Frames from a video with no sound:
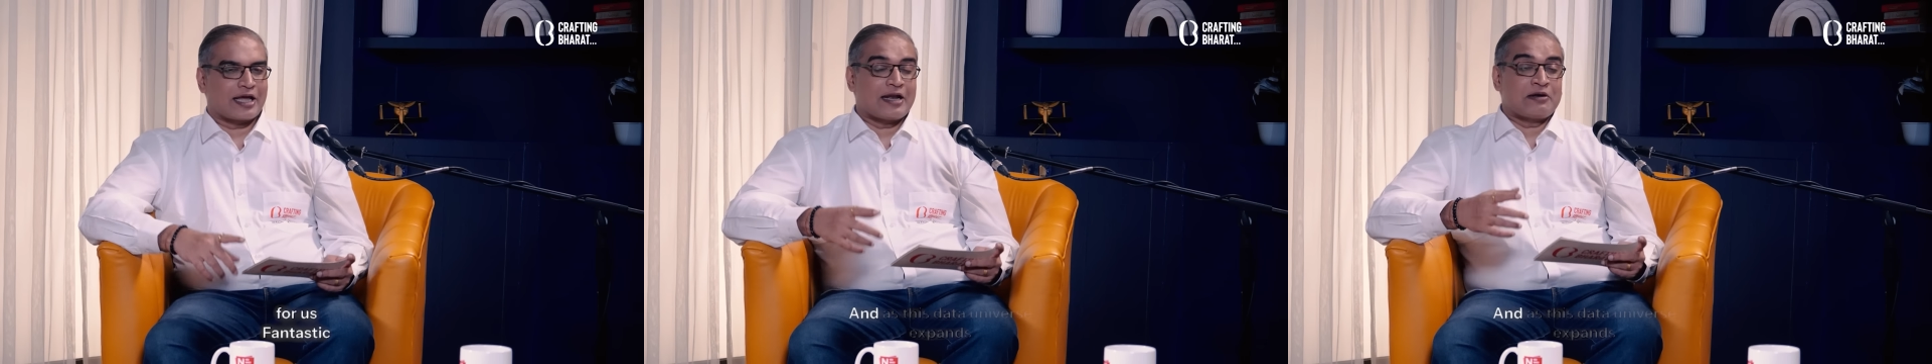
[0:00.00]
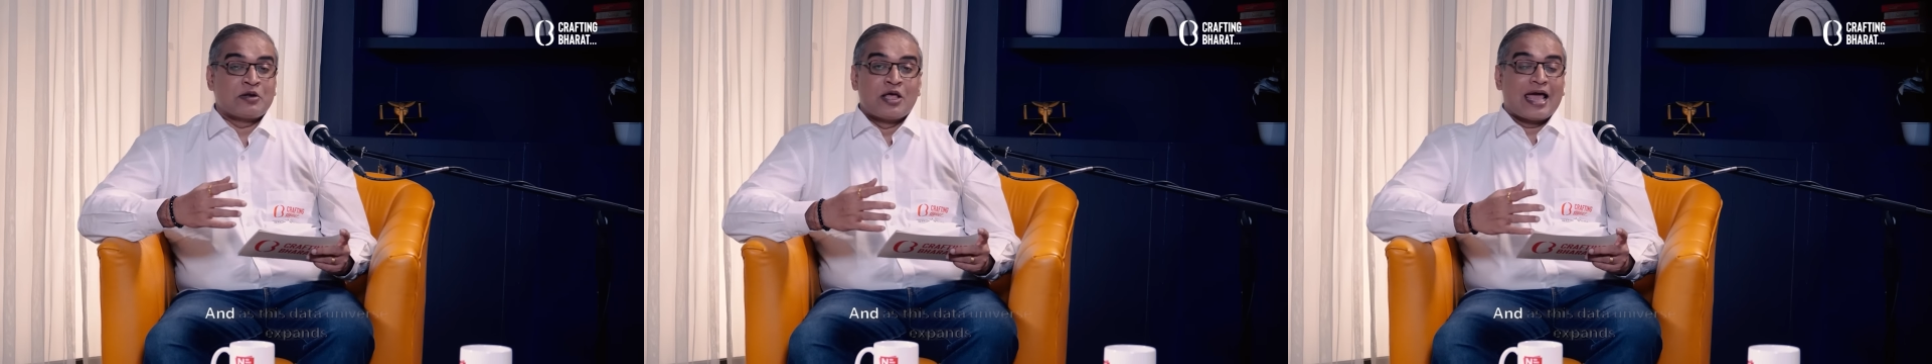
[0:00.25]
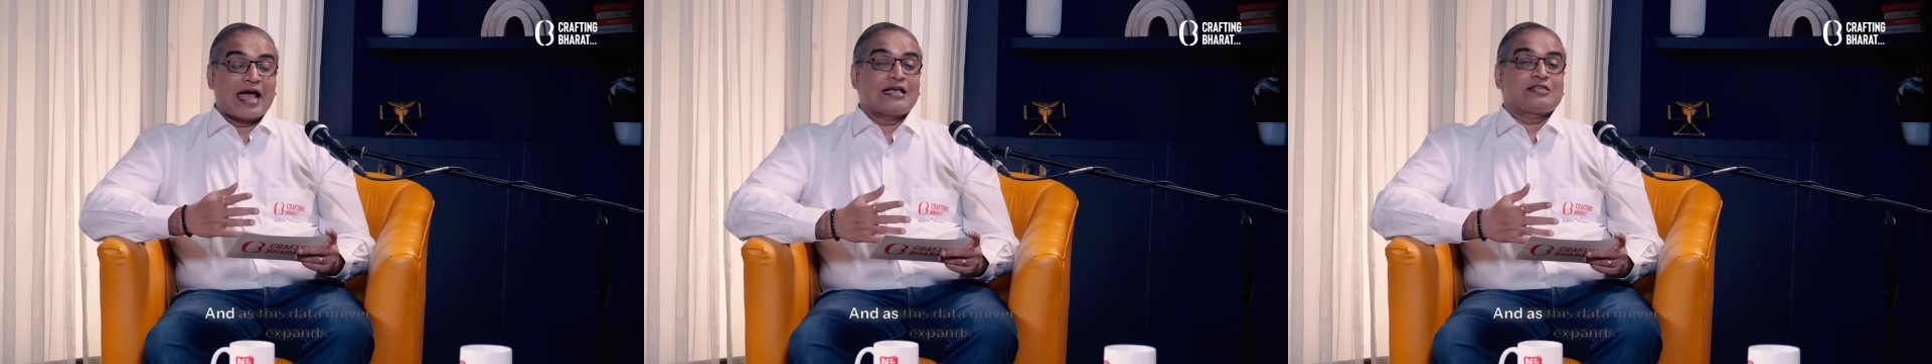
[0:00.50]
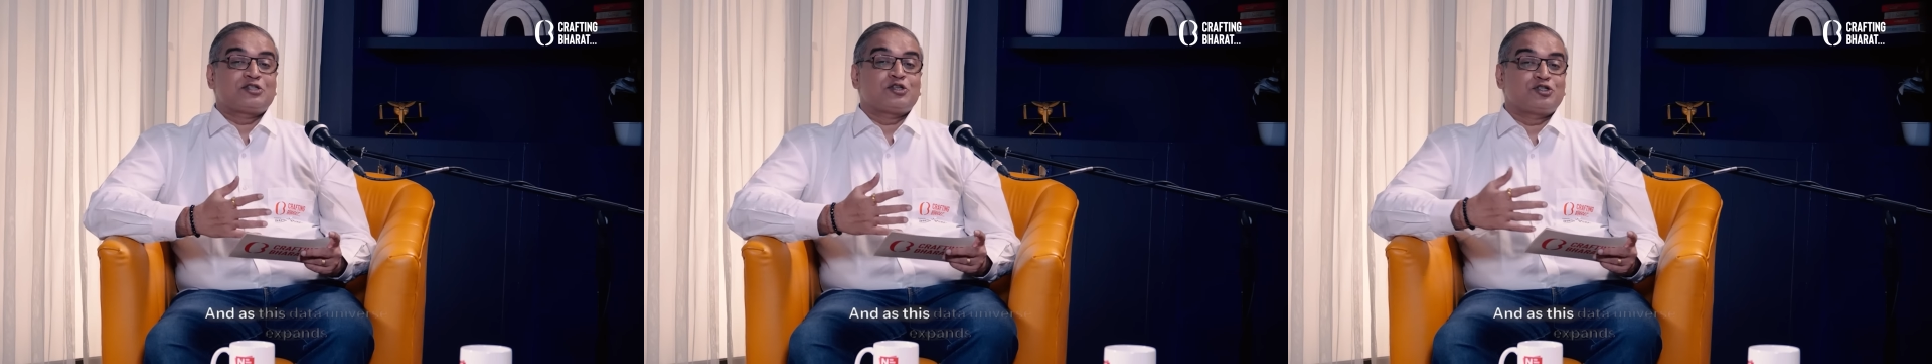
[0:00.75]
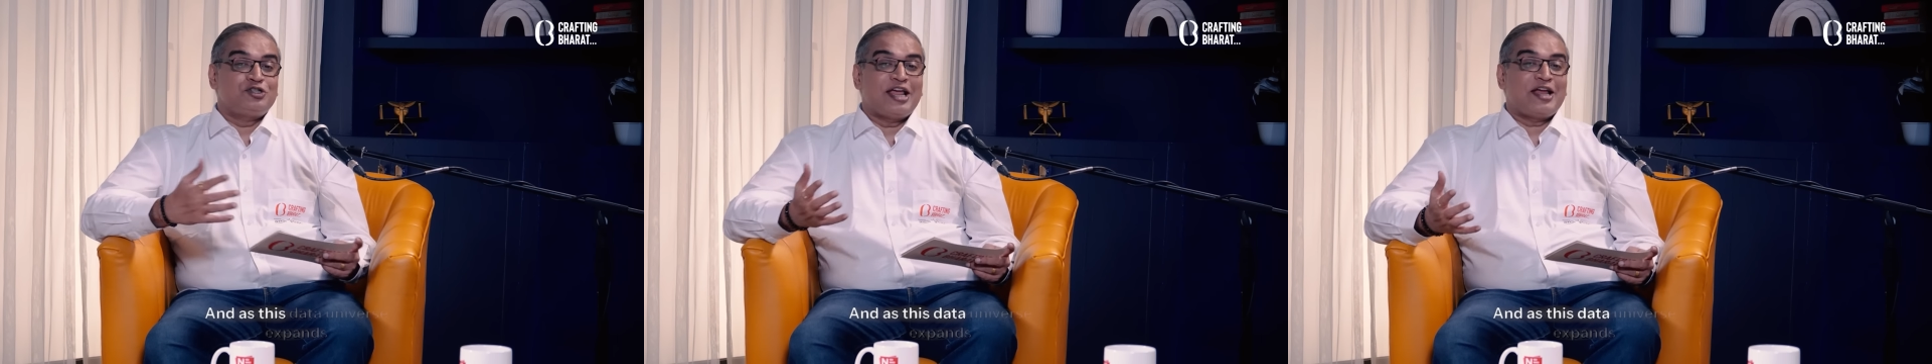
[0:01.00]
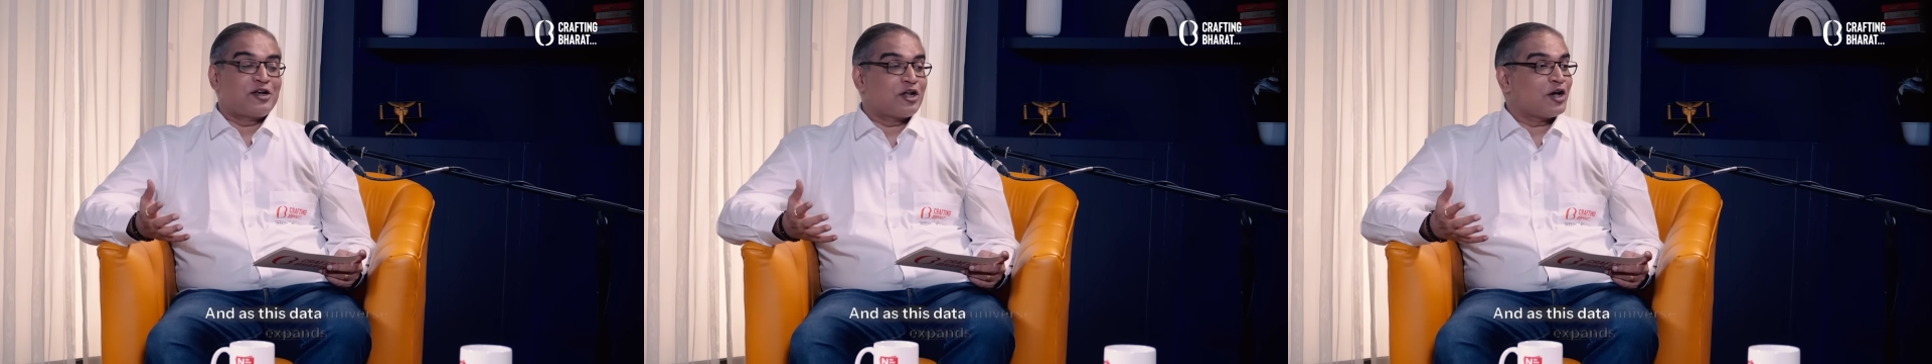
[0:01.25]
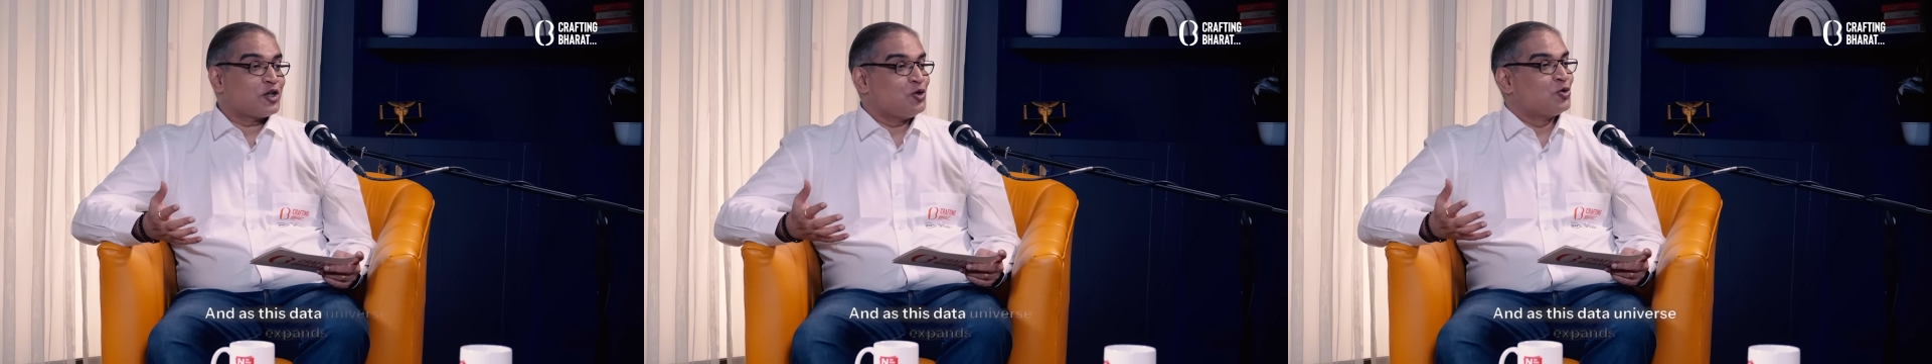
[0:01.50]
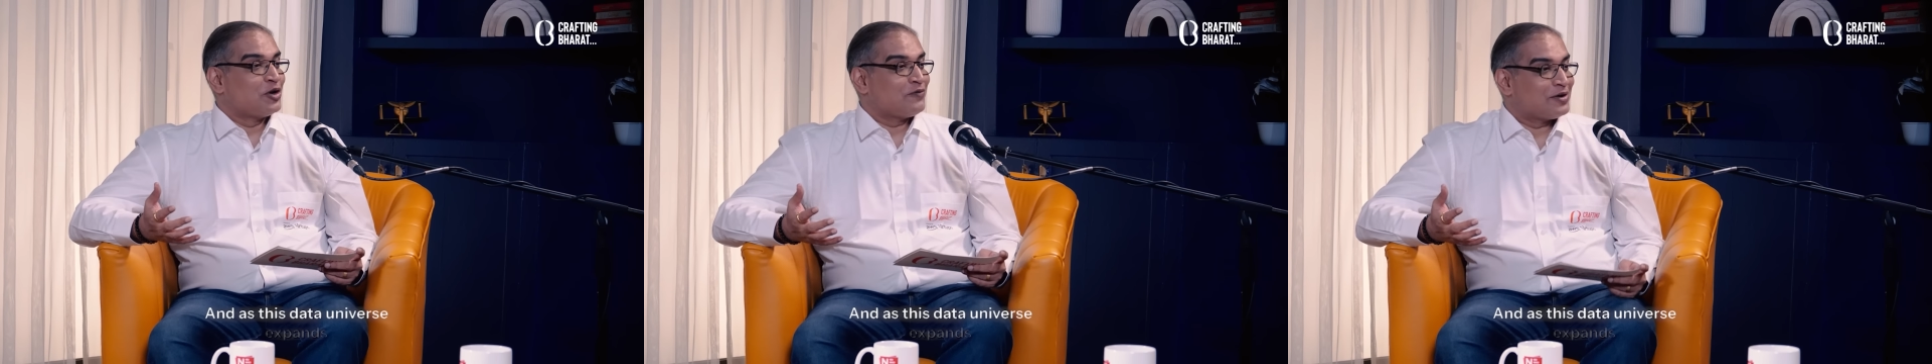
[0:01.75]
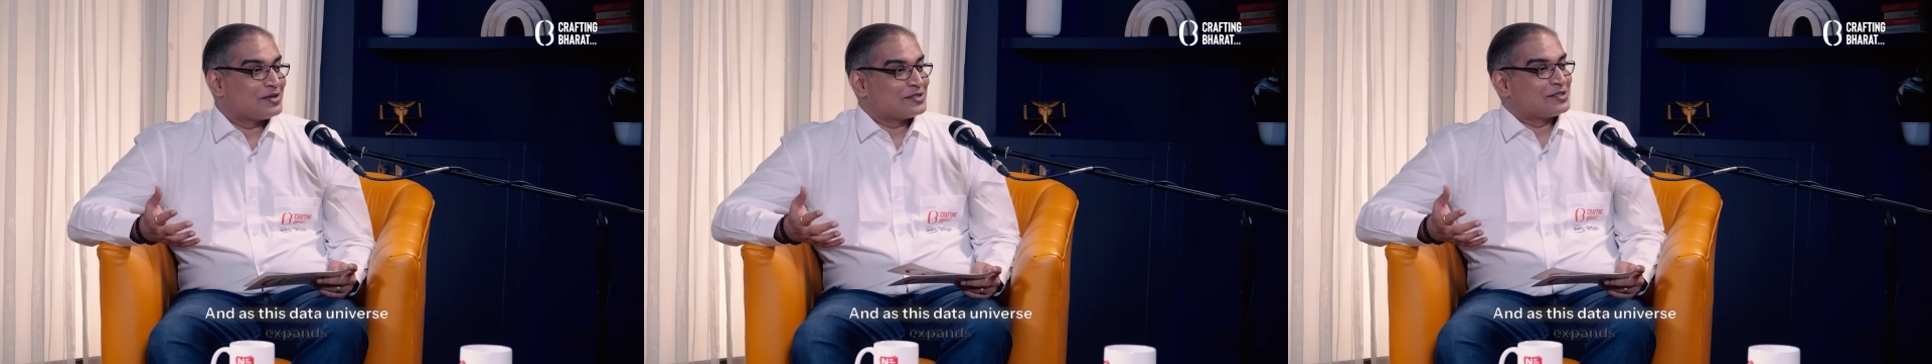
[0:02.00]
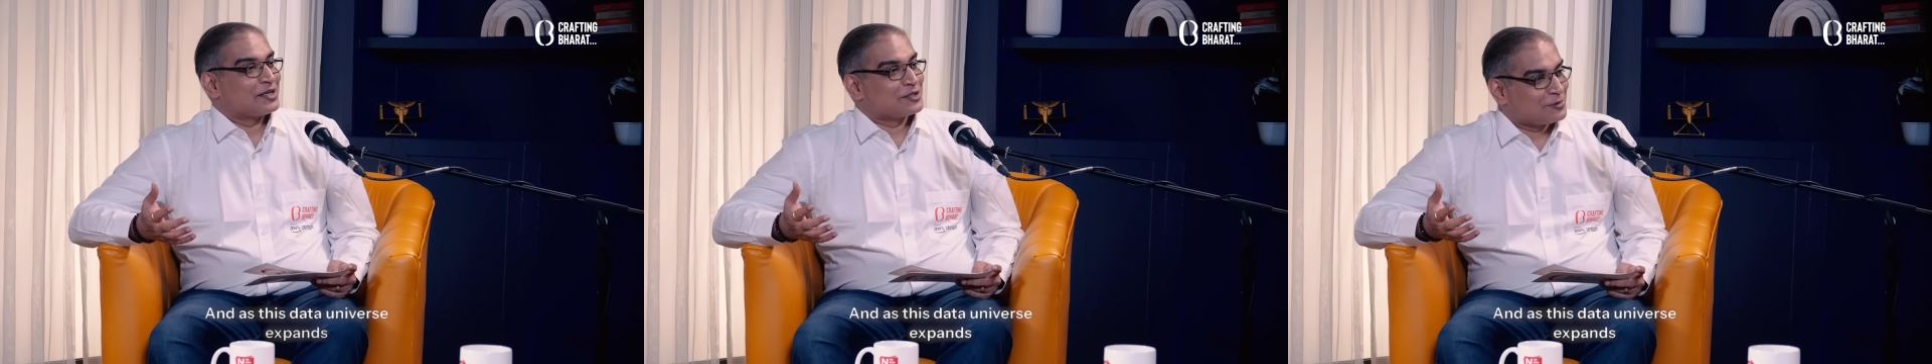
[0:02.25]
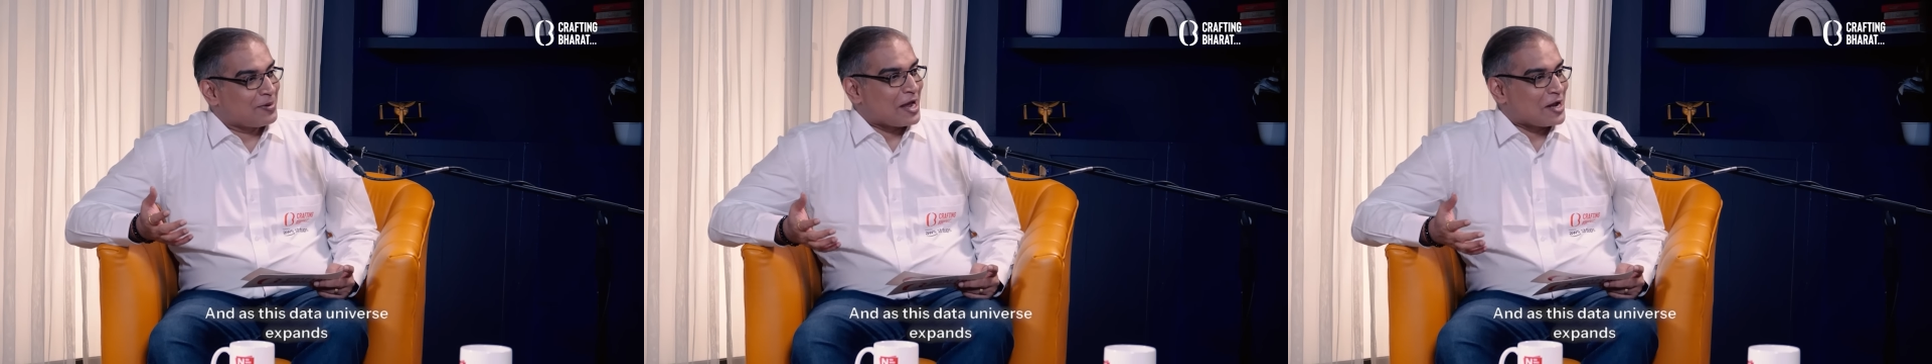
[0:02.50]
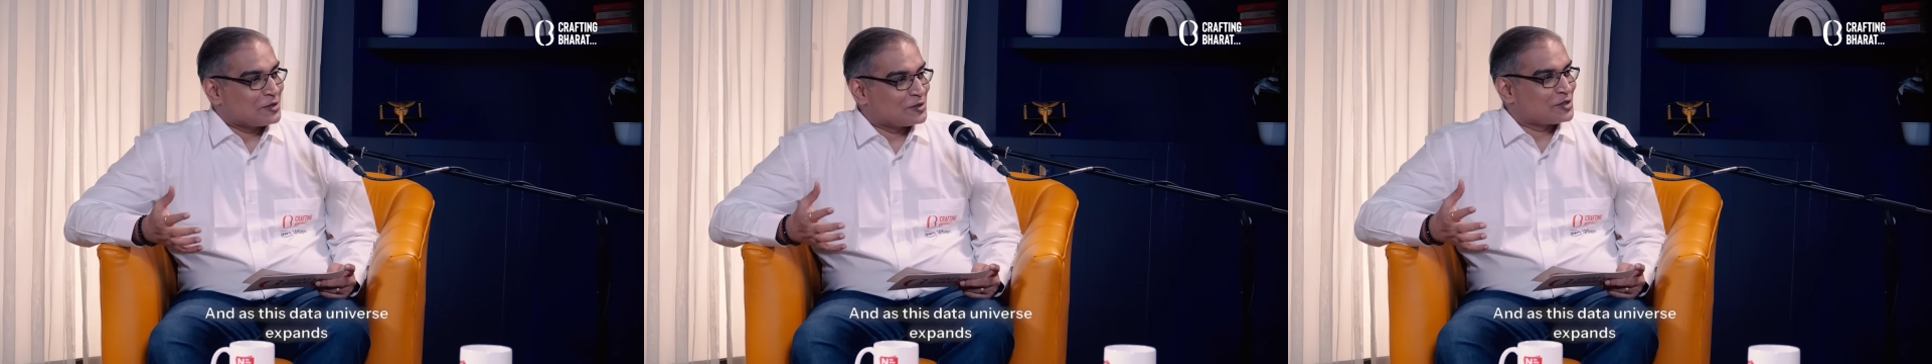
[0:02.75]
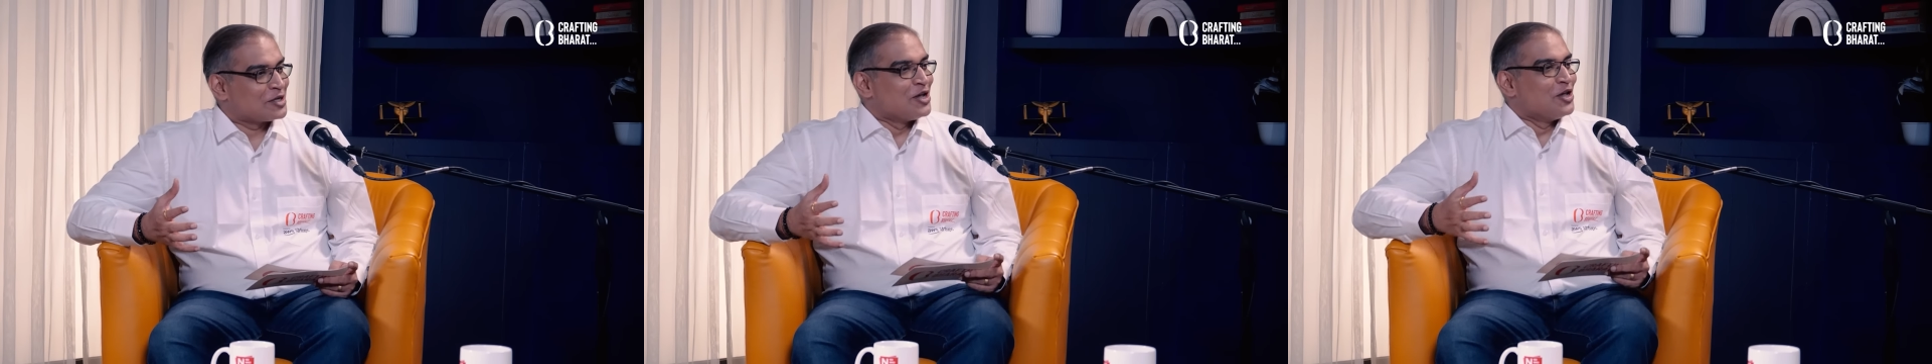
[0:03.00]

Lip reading: And as this data universe expands,